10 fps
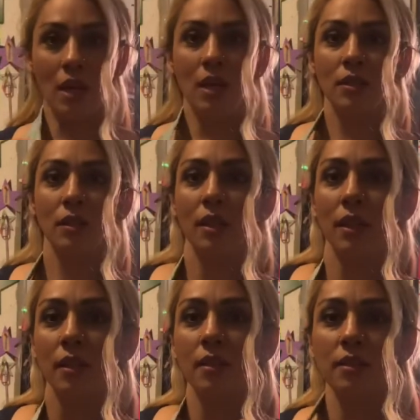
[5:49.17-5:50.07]
So then
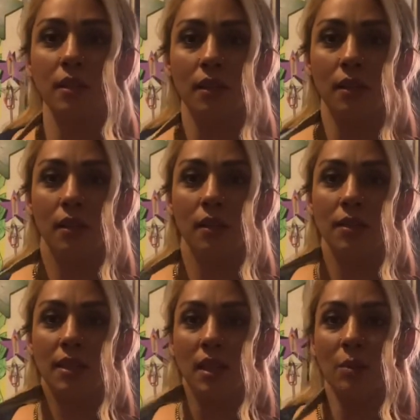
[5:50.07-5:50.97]
here's the
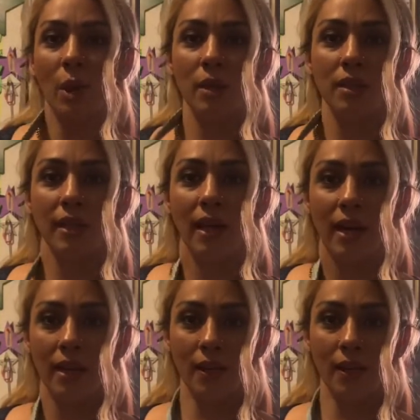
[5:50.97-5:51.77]
skinny part of the tie